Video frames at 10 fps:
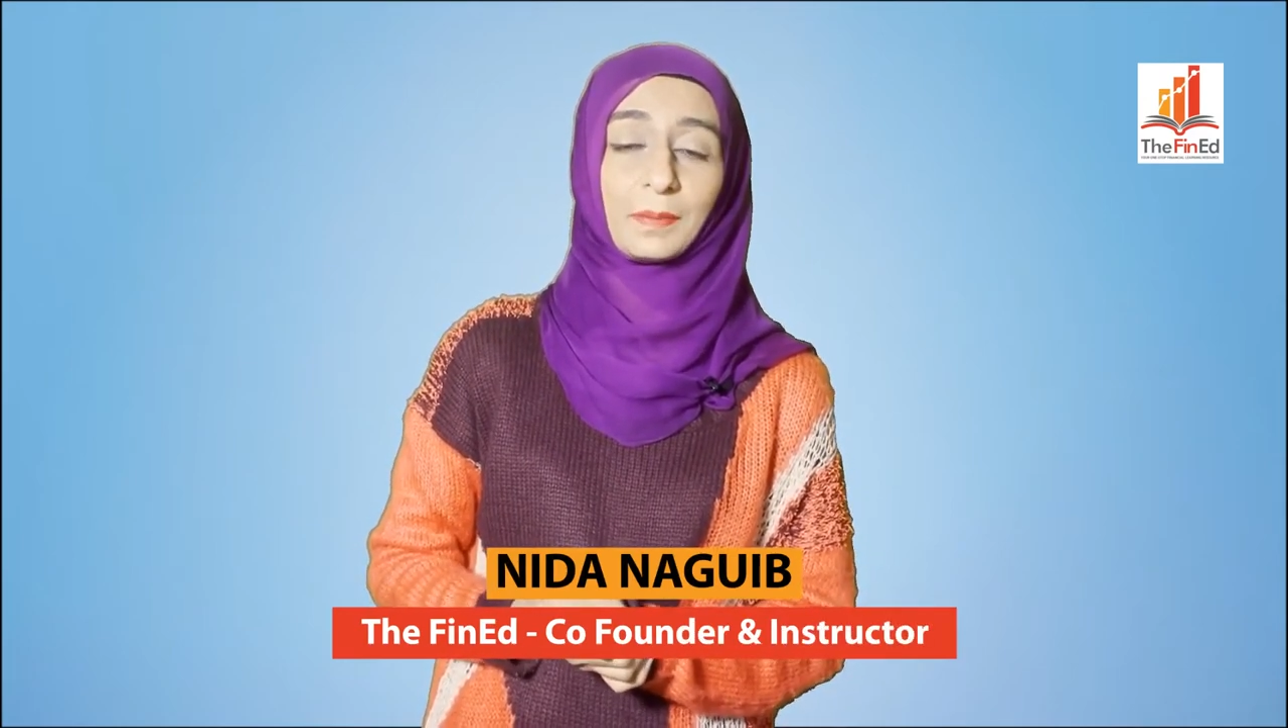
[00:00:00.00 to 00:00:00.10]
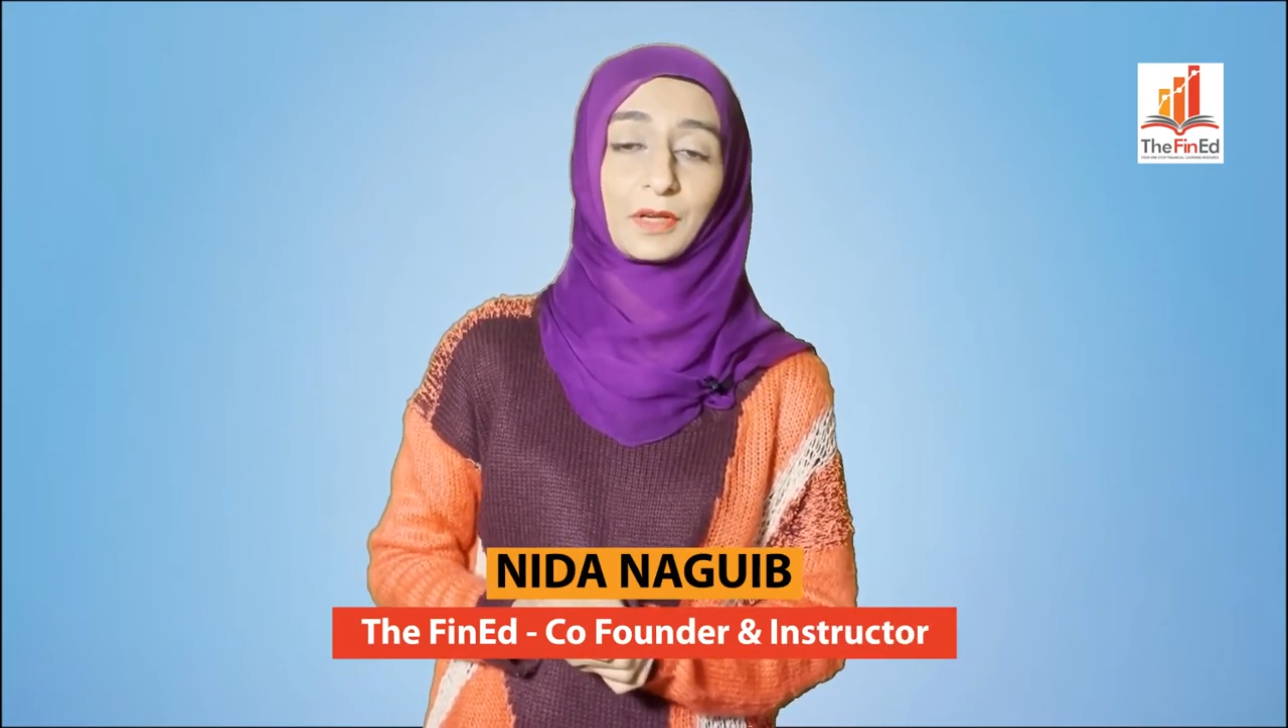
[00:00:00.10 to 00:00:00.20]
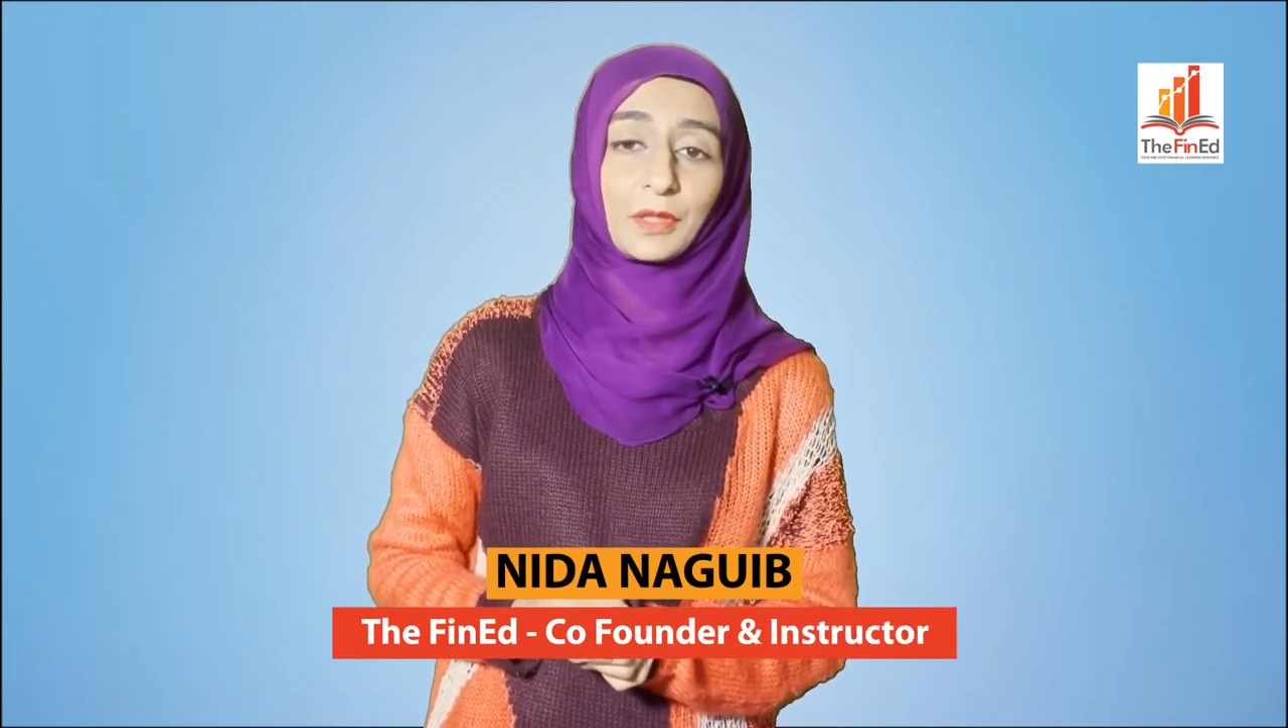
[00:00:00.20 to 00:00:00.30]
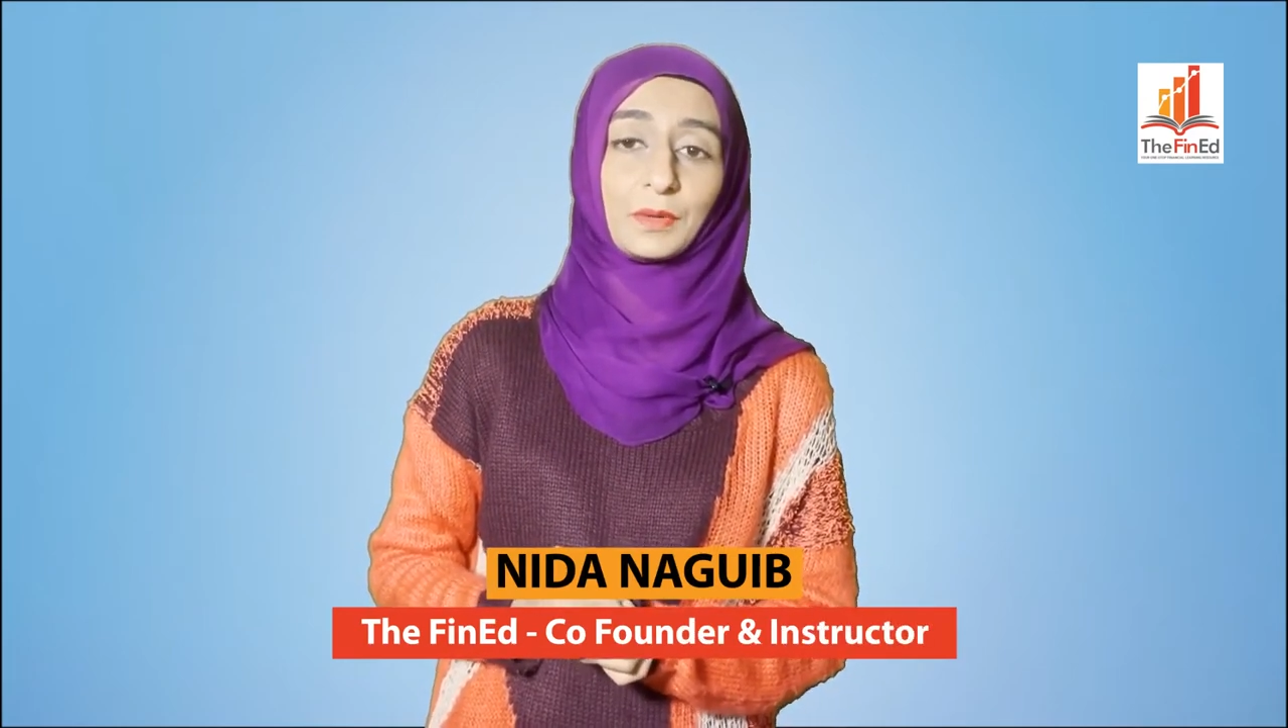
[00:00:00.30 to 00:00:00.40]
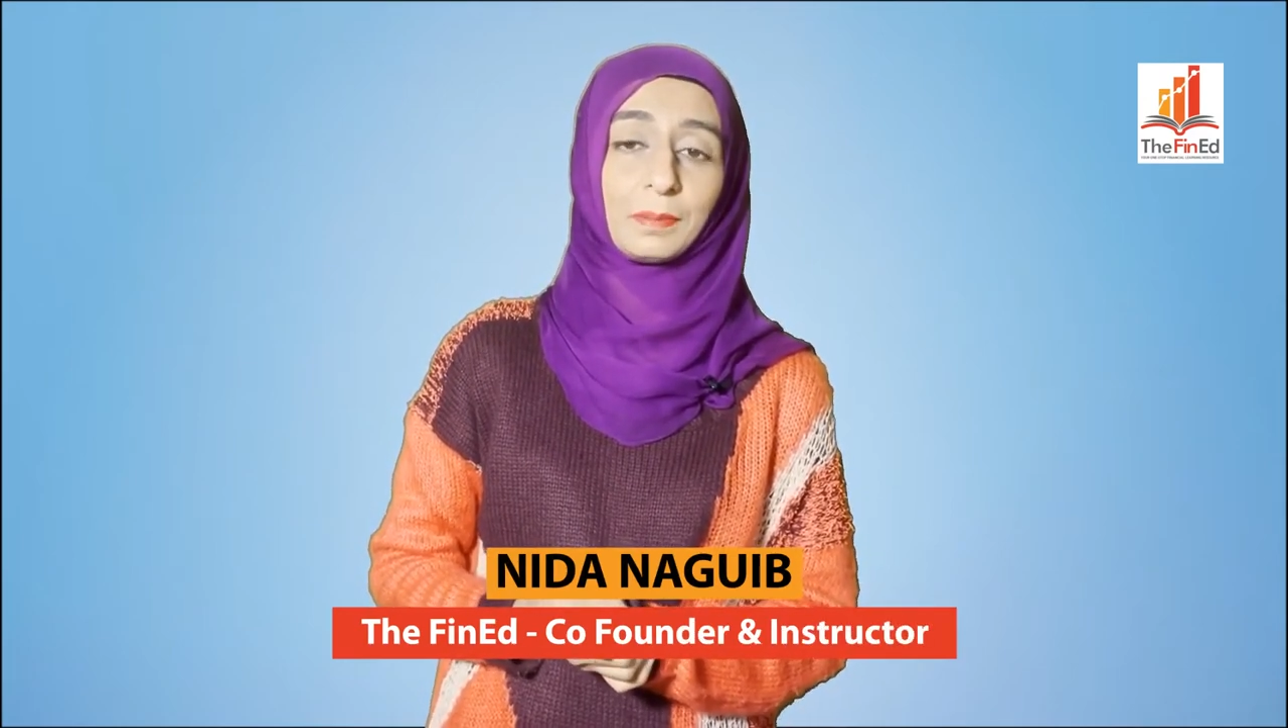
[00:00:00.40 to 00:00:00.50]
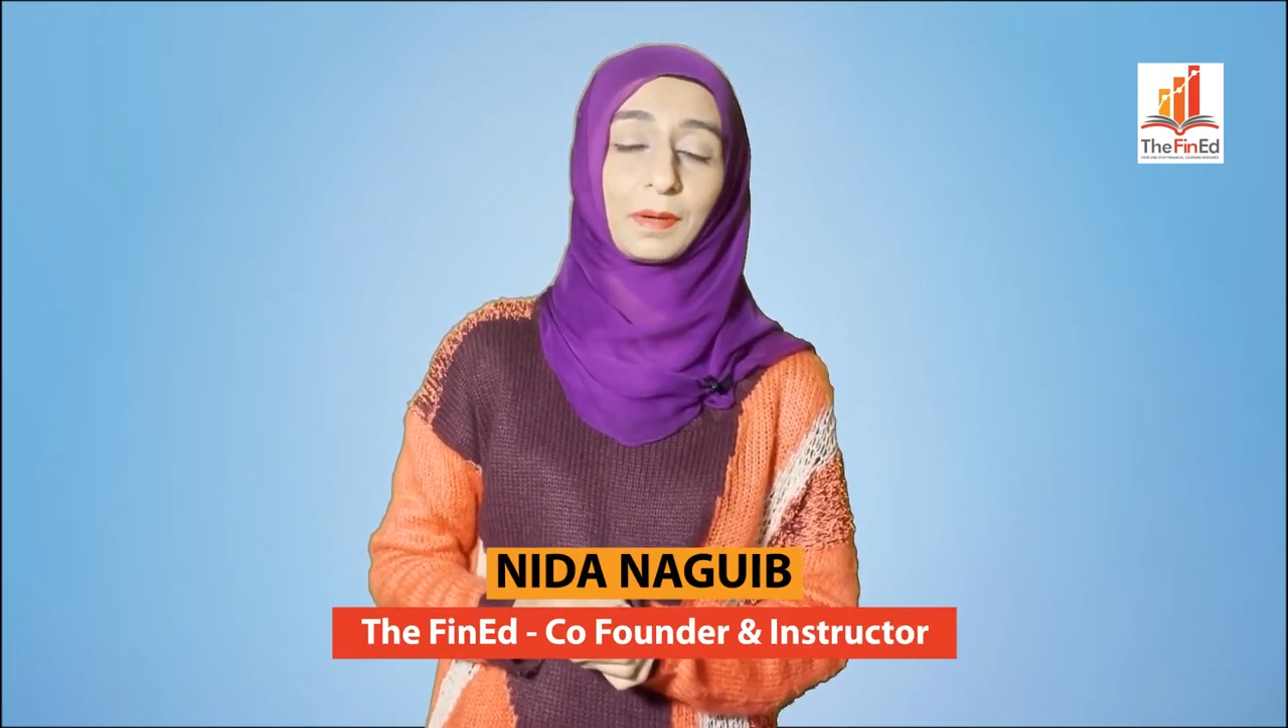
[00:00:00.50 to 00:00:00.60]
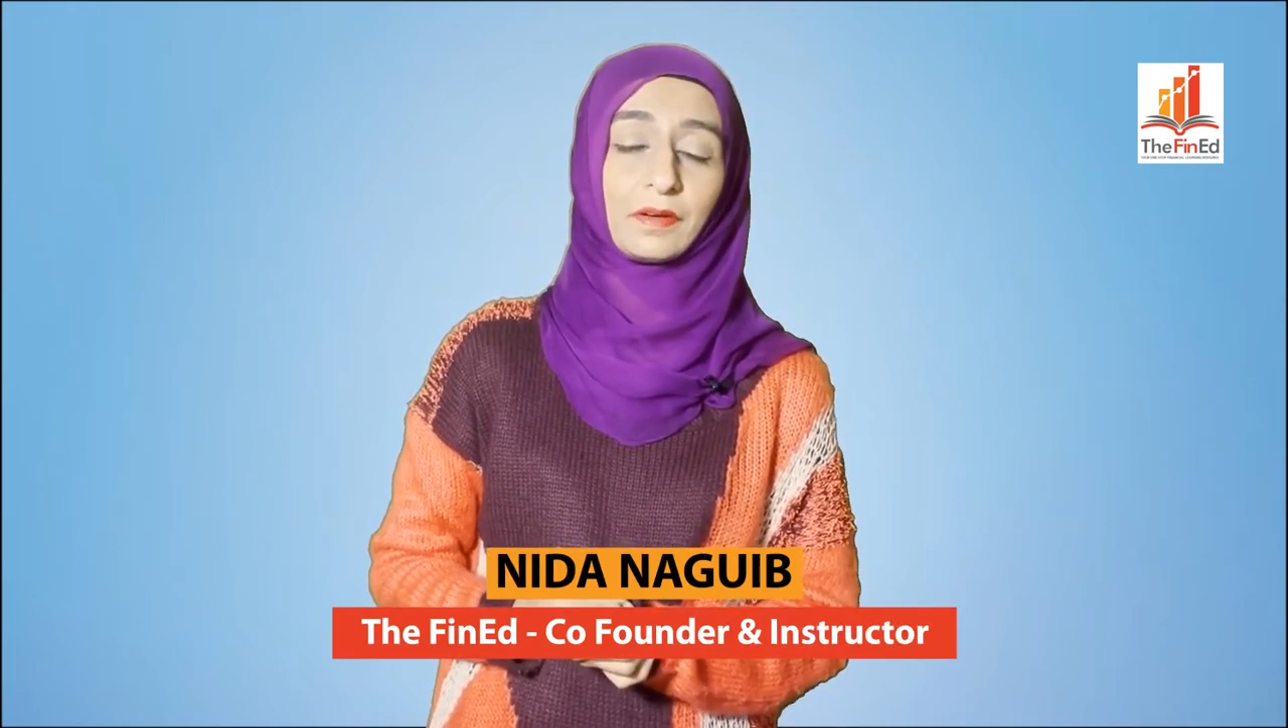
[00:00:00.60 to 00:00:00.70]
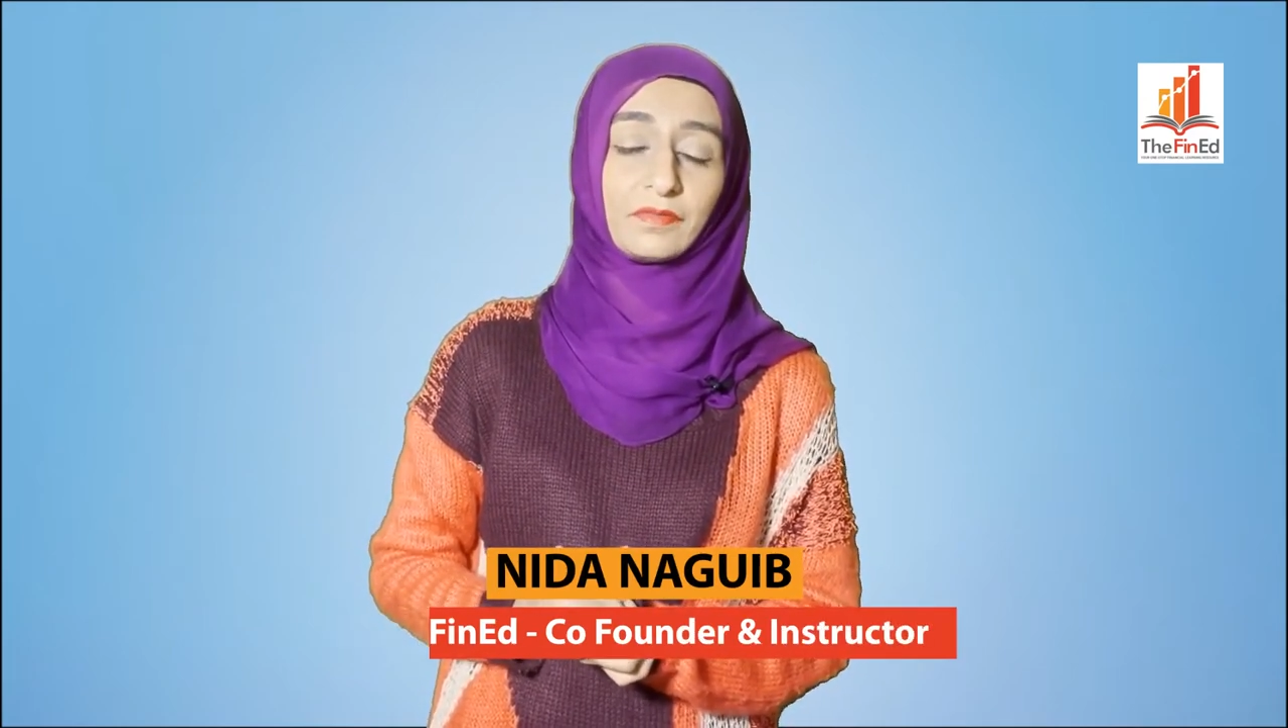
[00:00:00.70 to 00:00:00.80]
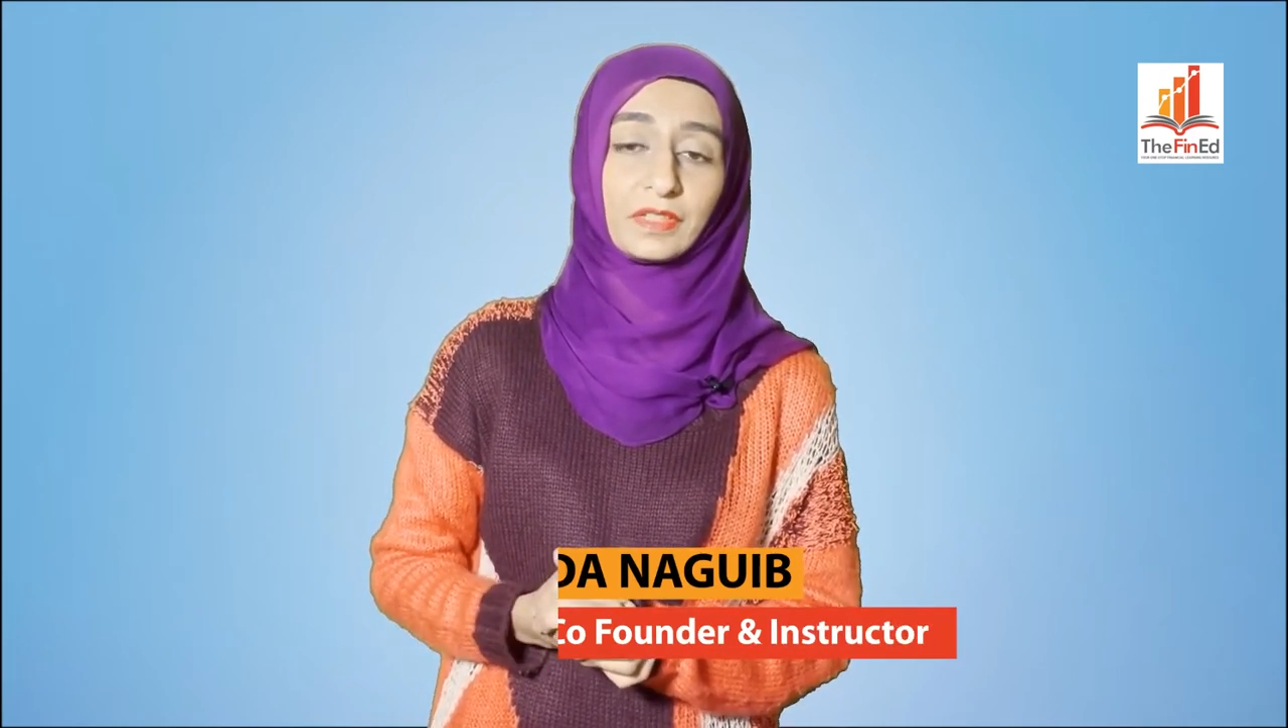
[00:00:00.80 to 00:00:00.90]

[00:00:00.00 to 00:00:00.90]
our three-part